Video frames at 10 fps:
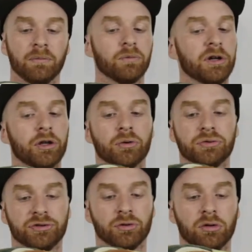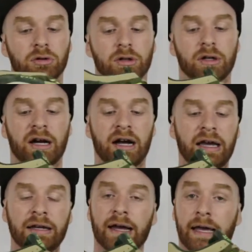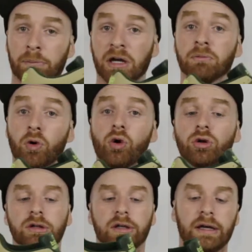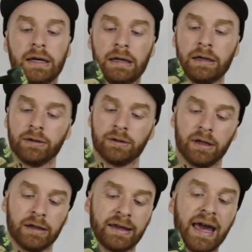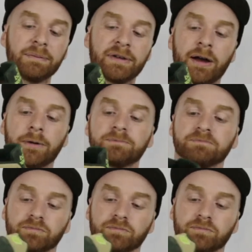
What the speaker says: really cool store, in like a big mall in Cape Town.